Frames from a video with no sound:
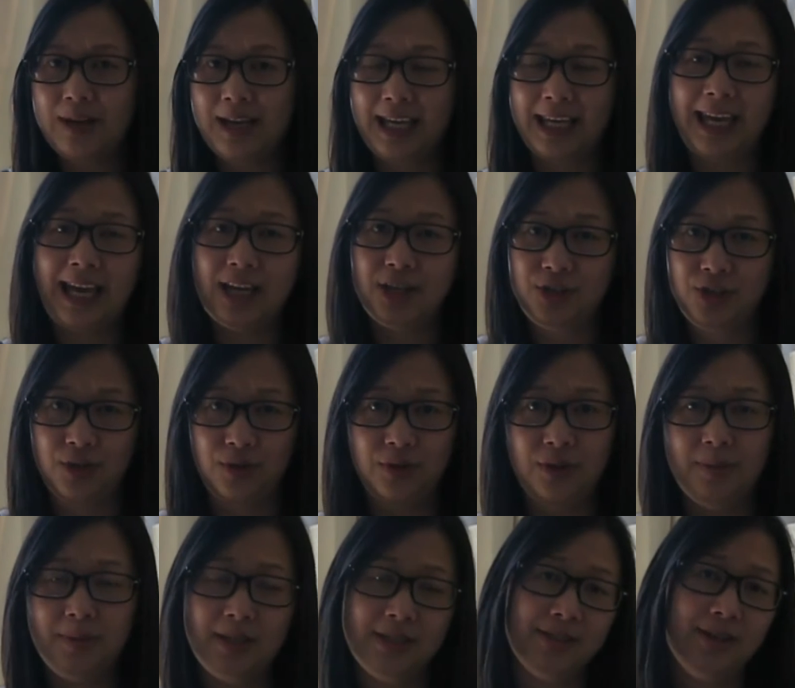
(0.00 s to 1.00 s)
and I can't show
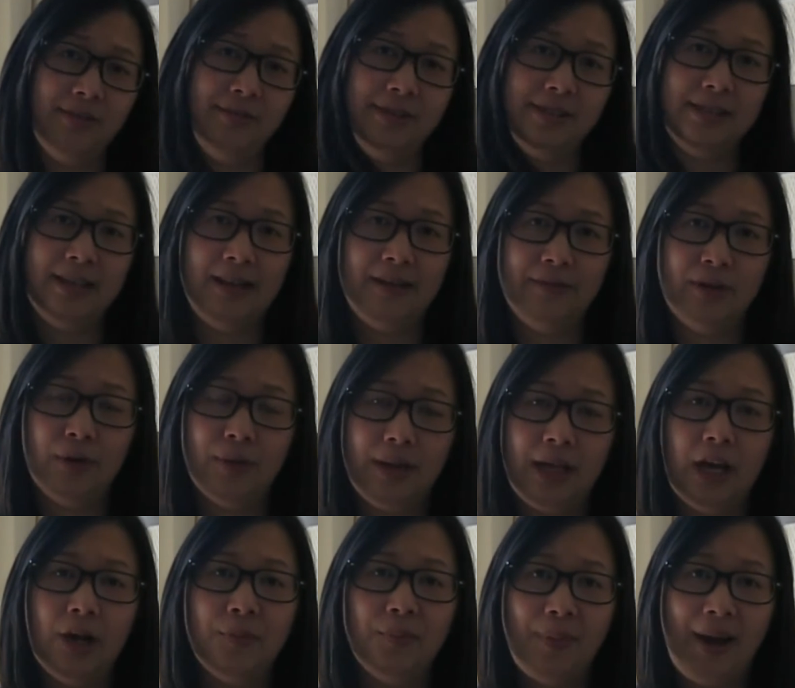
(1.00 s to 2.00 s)
you because obviously I've
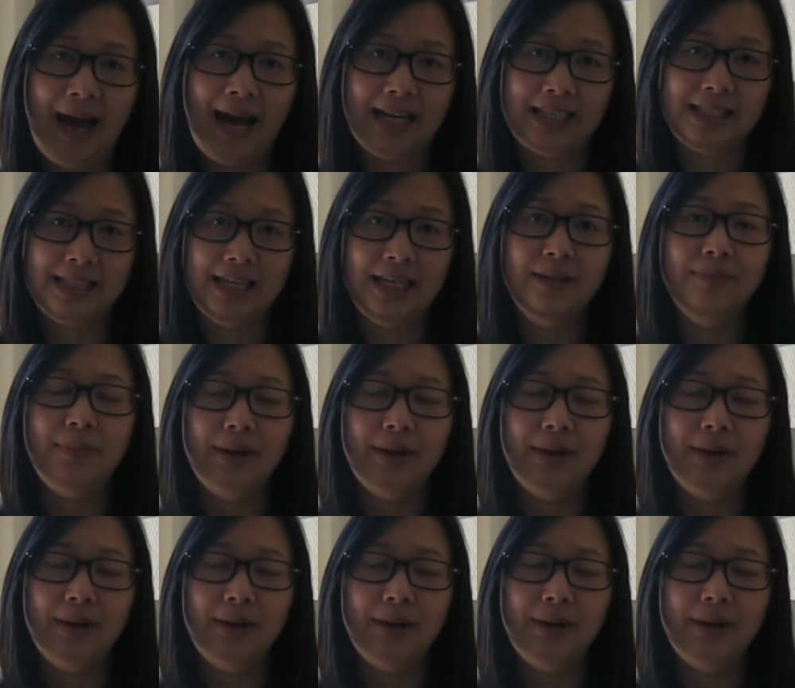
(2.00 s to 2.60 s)
already unpacked it.